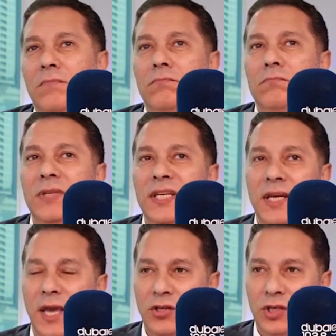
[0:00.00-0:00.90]

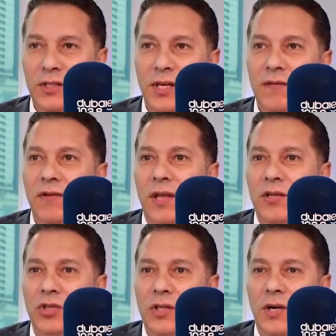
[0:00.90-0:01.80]
medication delivery
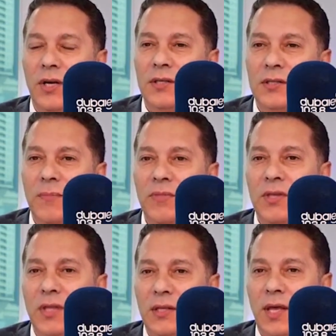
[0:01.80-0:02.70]
in general is
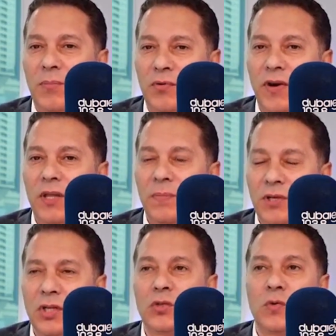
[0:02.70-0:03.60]
something that can provide
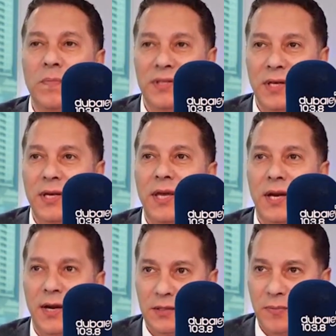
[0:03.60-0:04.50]
patients with better care
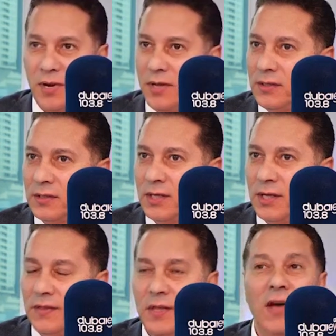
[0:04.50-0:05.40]
and experience.
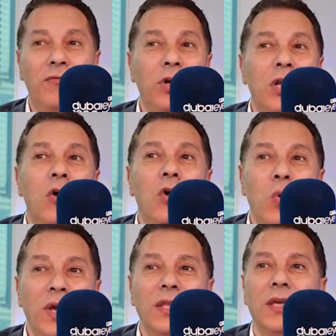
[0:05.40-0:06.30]
Mm-hmm. They avoid long
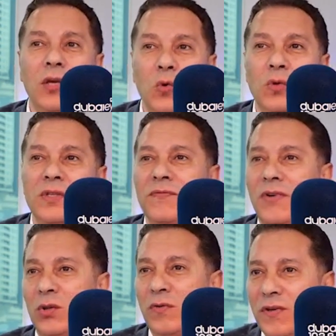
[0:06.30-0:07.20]
waiting queues in
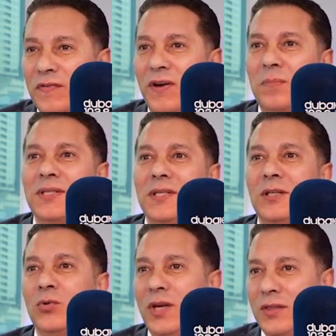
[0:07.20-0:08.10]
front of the pharmacy
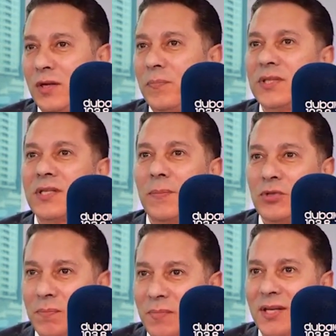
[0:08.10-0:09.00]
to get their
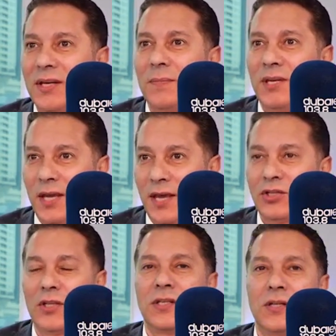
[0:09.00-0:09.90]
prescription
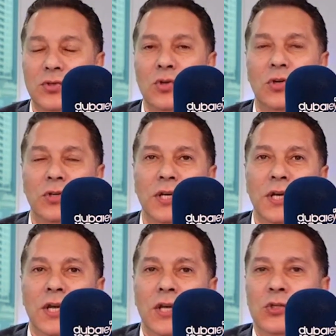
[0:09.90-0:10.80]
medications and so on.
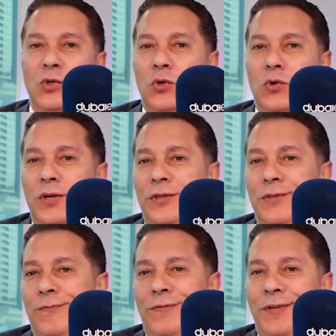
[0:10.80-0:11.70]
So
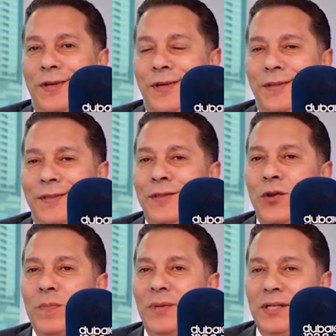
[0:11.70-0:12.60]
the
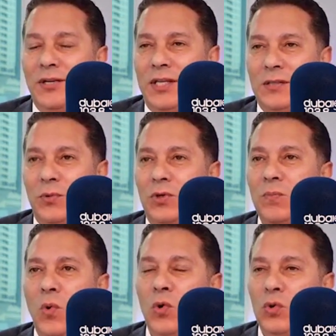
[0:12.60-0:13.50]
normal transport
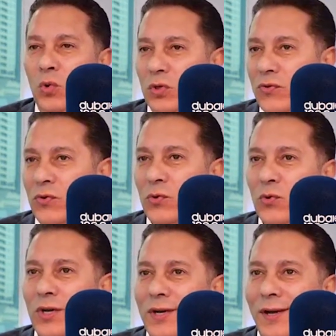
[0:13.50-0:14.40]
mode was
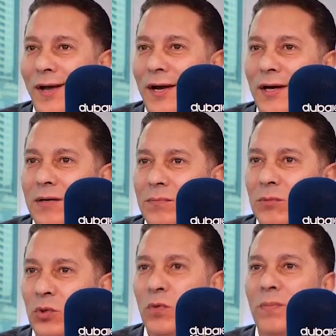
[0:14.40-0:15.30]
through
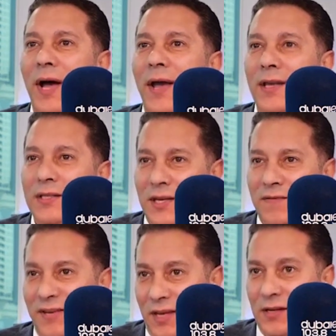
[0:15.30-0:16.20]
motorbikes
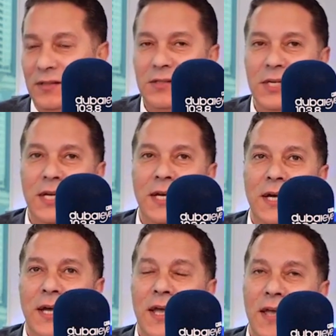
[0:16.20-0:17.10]
and vehicles.
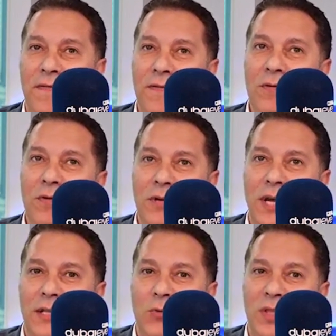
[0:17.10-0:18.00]
If you look
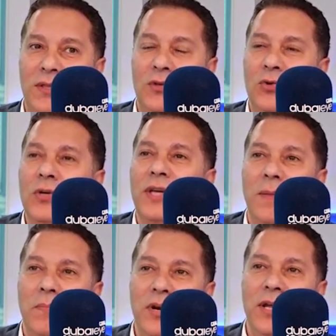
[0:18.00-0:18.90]
at what the drone
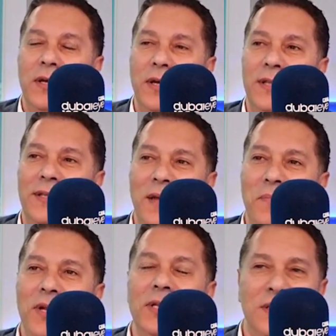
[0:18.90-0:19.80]
can bring, it can
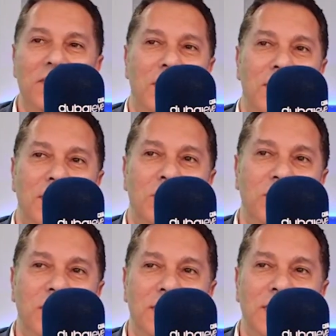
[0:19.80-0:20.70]
bring several things.
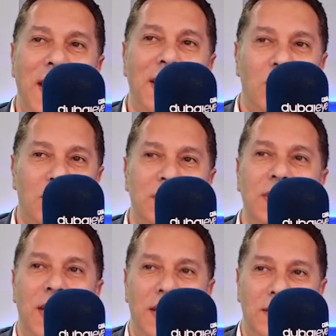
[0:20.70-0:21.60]
First,
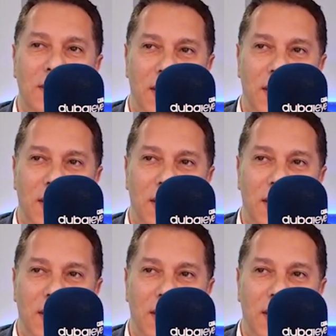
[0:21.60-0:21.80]
accuracy and